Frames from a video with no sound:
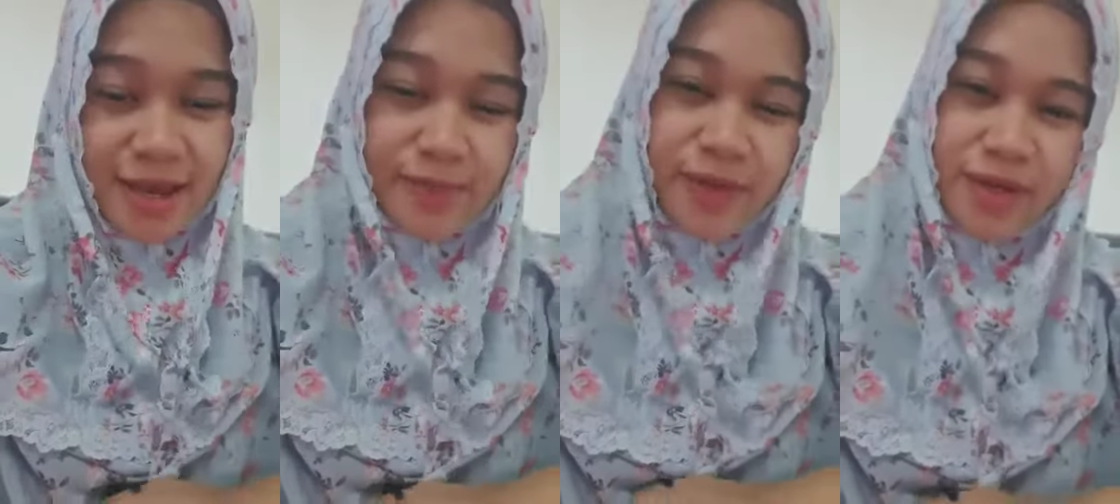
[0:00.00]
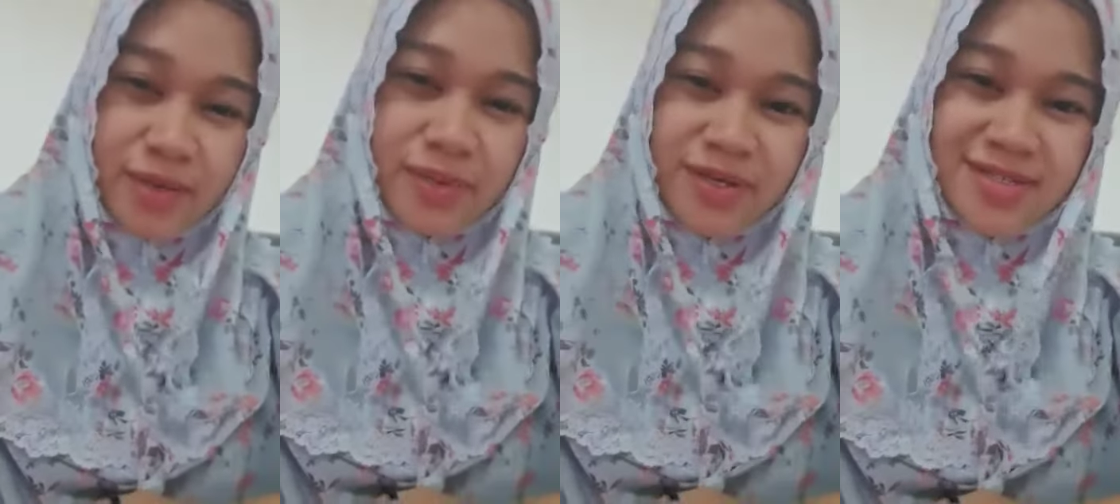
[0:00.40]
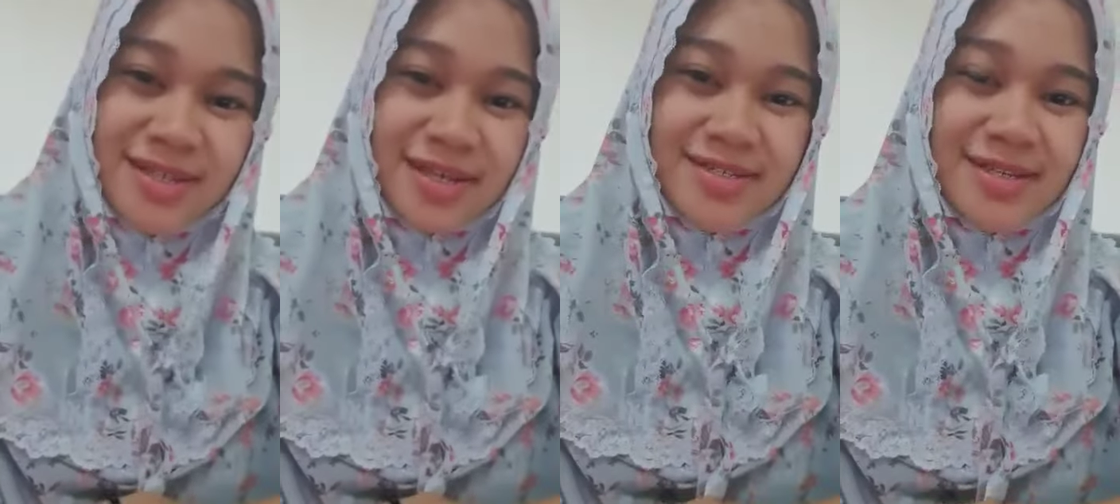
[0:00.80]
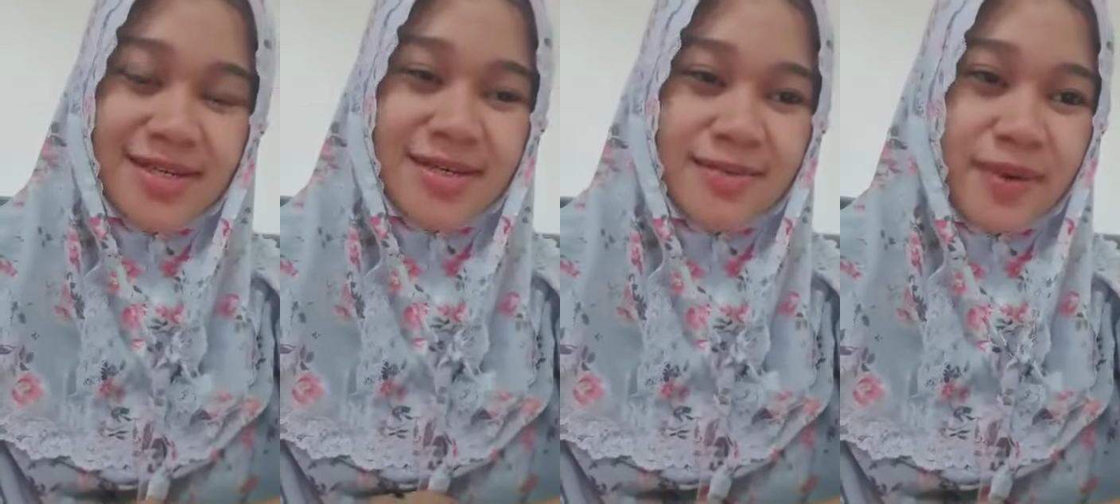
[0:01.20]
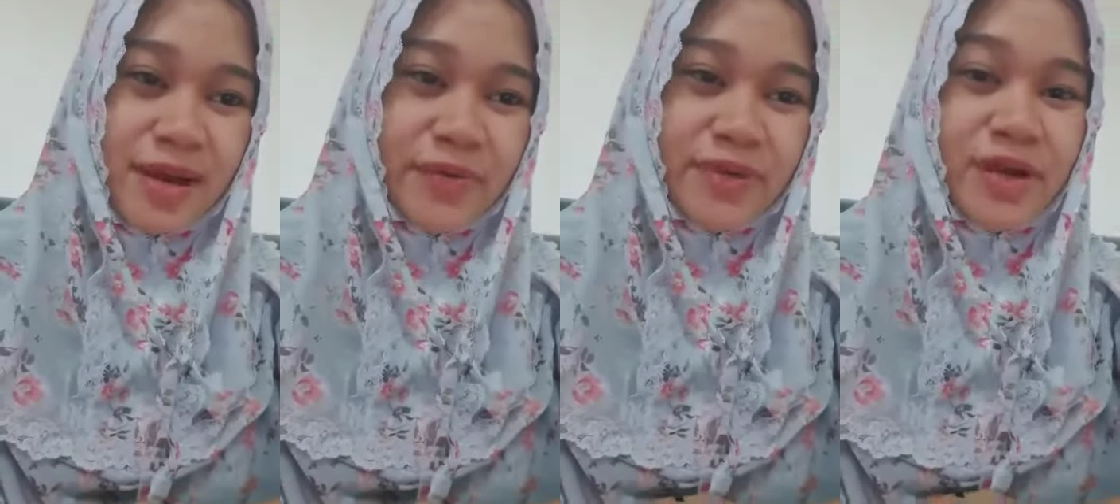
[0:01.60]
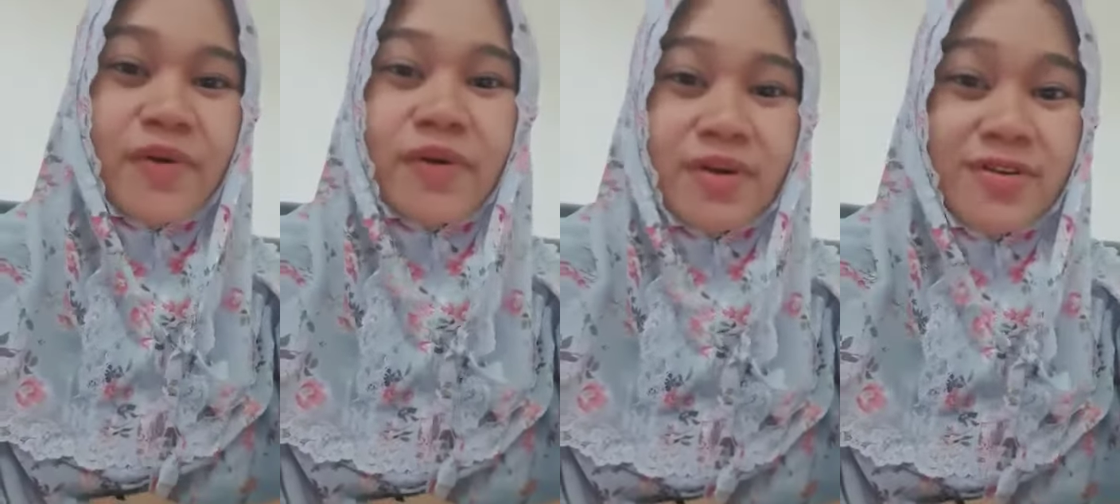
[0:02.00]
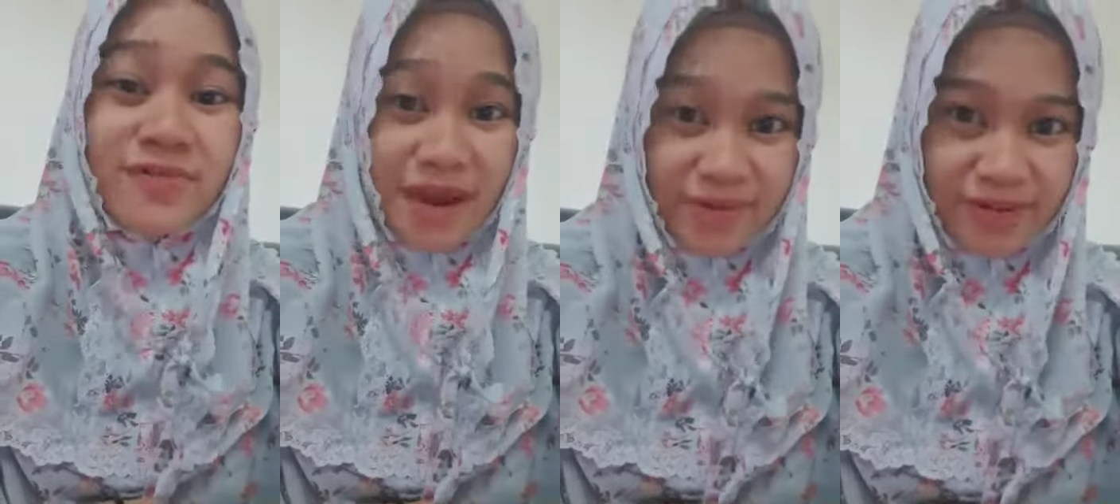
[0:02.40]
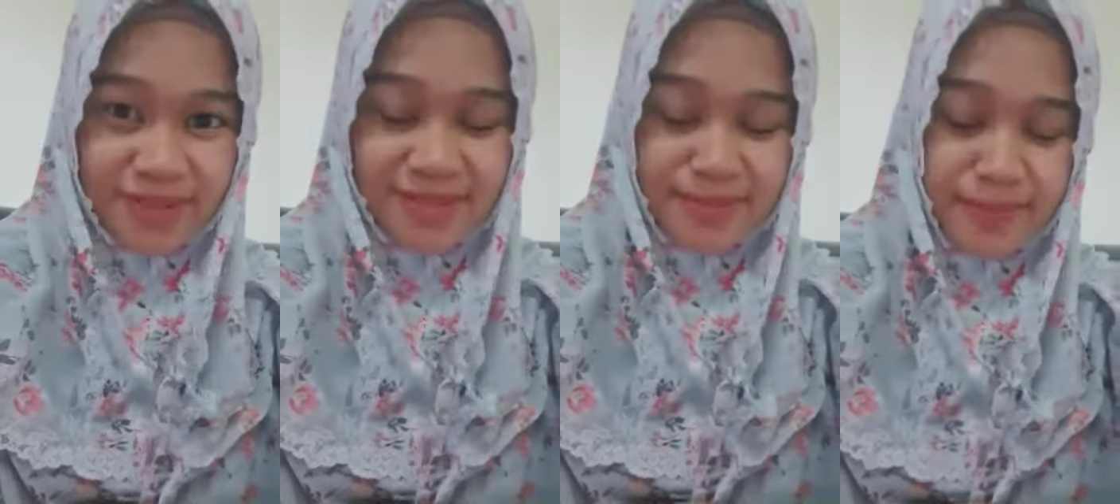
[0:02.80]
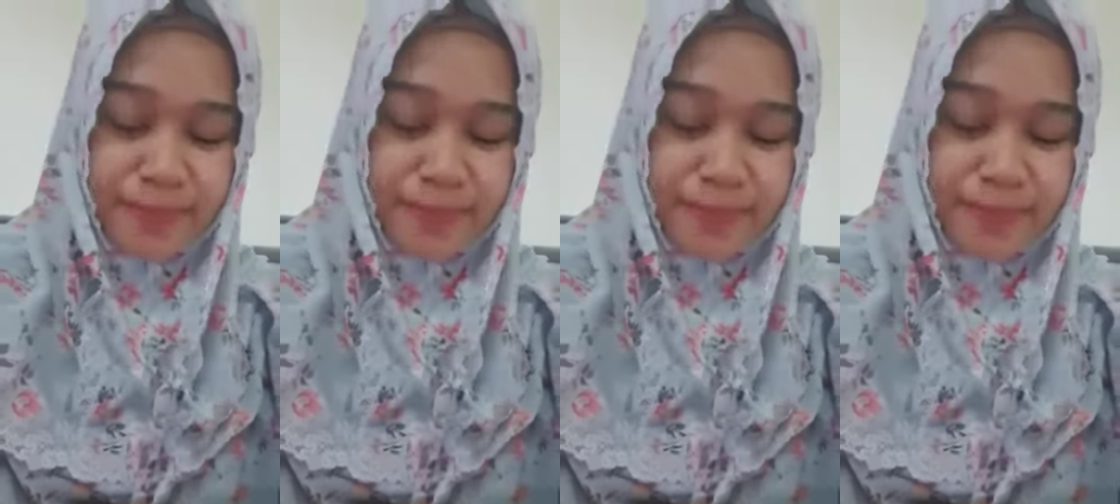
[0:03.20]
I'm gonna be discussing about coronavirus.